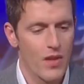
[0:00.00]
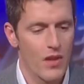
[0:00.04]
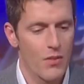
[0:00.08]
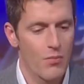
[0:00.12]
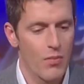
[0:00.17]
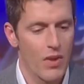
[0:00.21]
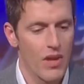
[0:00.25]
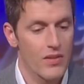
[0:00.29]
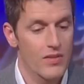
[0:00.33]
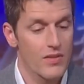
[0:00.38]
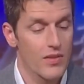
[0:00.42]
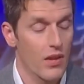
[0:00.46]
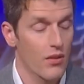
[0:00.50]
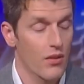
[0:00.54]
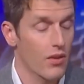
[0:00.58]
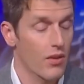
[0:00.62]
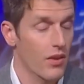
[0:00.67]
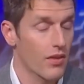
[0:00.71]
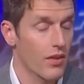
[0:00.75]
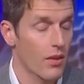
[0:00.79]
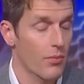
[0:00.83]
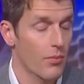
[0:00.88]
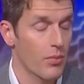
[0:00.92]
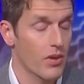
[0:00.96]
It may sound
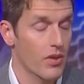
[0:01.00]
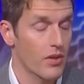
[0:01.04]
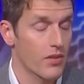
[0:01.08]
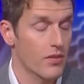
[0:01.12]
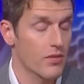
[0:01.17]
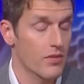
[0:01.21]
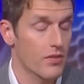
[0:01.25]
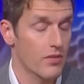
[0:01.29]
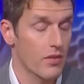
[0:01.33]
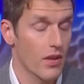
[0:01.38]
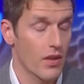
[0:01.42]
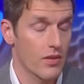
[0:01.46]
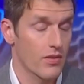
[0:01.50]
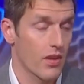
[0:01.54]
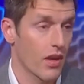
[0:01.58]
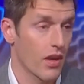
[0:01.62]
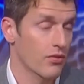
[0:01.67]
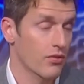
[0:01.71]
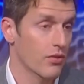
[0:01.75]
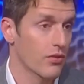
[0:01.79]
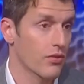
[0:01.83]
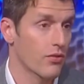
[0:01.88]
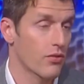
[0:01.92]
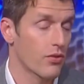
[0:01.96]
like that, but it's
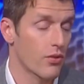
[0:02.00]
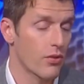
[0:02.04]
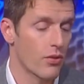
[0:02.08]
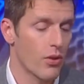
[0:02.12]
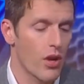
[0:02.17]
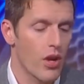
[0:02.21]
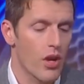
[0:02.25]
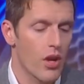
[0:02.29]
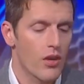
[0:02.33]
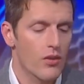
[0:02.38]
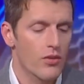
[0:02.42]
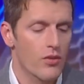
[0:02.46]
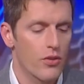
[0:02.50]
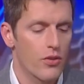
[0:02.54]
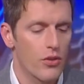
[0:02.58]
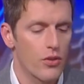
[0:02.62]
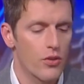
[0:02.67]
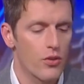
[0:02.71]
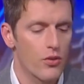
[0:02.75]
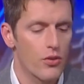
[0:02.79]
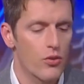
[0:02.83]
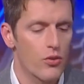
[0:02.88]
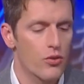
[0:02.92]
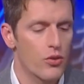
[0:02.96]
actually true. So
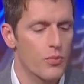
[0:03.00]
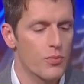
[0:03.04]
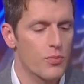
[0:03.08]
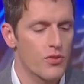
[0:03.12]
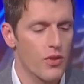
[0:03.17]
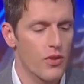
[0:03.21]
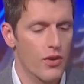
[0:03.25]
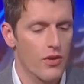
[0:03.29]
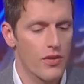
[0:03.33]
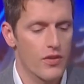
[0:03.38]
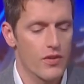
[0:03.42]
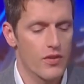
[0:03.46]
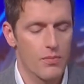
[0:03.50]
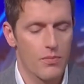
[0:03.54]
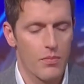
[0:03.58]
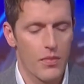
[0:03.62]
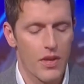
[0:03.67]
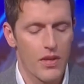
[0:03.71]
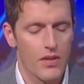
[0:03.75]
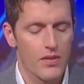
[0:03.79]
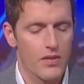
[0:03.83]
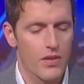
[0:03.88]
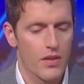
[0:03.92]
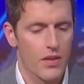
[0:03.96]
YouTube started this
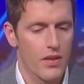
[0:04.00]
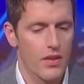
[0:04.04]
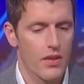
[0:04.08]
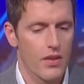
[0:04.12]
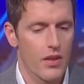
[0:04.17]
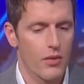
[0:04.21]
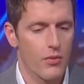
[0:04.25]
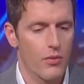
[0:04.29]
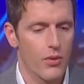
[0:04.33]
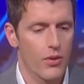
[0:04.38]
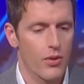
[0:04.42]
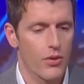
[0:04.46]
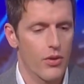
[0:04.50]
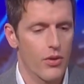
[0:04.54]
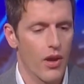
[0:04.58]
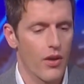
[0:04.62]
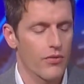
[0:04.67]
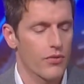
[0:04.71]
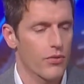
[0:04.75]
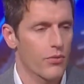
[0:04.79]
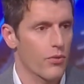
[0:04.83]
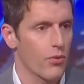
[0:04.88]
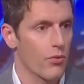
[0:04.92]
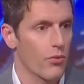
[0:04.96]
amazing thing where you
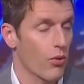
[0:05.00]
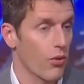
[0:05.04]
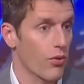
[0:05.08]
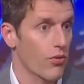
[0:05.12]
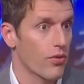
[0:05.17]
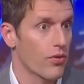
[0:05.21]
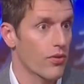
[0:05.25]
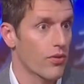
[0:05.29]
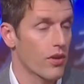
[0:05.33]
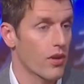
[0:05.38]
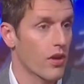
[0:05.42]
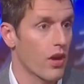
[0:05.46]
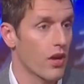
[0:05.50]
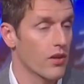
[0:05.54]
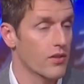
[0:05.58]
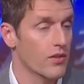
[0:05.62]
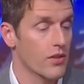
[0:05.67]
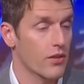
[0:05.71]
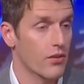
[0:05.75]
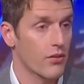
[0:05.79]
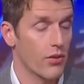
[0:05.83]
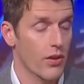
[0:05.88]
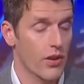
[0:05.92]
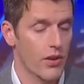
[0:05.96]
have to reward the
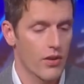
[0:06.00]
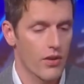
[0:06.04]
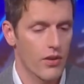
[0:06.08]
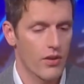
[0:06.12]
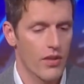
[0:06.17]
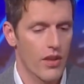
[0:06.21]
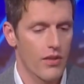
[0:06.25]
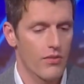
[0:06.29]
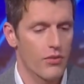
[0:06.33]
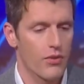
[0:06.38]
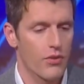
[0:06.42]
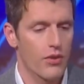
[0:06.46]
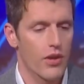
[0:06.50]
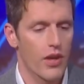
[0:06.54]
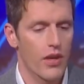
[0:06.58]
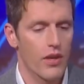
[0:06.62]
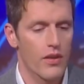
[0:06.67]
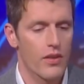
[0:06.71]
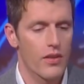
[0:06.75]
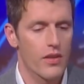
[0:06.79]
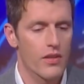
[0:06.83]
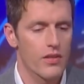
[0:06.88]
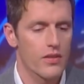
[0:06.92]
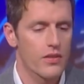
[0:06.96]
content creator, and they've
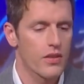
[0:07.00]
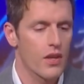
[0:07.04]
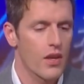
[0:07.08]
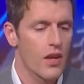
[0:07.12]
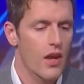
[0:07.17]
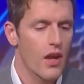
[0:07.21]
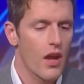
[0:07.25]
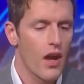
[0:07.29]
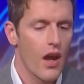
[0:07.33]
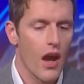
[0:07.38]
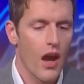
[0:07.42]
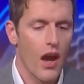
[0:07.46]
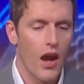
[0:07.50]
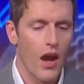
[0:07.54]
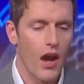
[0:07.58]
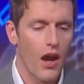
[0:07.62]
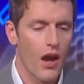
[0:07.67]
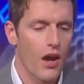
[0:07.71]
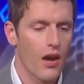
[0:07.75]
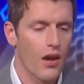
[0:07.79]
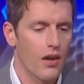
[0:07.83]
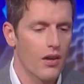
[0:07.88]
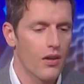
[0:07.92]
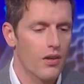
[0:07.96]
created this
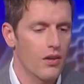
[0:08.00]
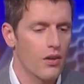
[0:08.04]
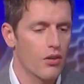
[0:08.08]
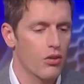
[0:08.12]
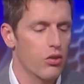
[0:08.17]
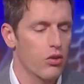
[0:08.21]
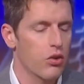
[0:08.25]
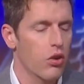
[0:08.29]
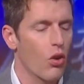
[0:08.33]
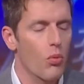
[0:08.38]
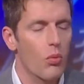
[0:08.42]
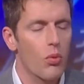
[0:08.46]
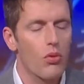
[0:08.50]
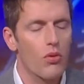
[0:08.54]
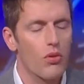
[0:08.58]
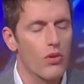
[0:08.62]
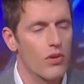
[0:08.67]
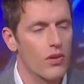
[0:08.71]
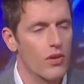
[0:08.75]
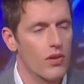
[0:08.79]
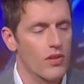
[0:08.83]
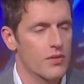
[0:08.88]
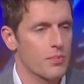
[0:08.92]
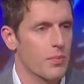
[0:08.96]

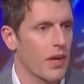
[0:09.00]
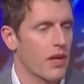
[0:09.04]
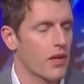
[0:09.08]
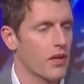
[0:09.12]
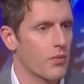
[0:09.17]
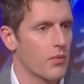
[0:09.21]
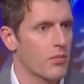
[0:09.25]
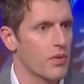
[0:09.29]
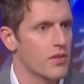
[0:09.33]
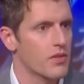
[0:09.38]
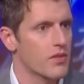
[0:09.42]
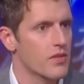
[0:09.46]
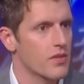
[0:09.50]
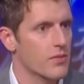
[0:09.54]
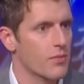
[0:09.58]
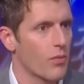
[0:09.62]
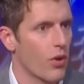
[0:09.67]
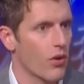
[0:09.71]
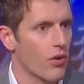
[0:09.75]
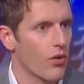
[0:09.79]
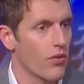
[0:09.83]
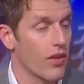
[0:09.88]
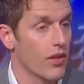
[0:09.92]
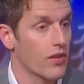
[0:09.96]
global expanding business
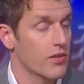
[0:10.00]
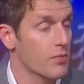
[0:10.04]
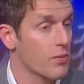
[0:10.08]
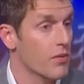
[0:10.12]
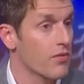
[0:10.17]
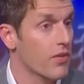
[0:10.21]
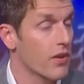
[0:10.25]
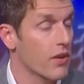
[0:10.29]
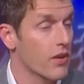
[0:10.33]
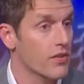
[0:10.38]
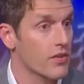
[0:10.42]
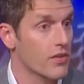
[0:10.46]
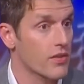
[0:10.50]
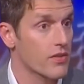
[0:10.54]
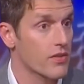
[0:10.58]
model that's been very